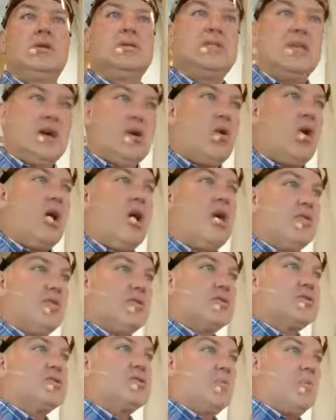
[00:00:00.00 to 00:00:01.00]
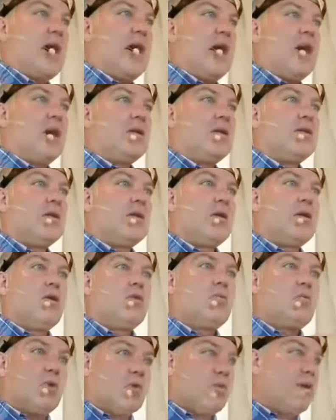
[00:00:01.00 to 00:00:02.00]
tell others about
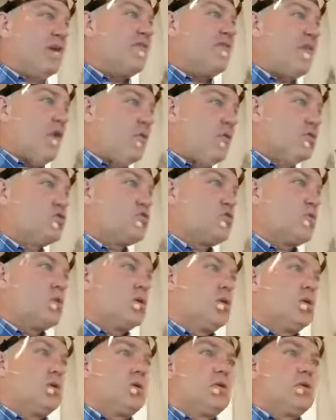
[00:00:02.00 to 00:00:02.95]
where we fall short.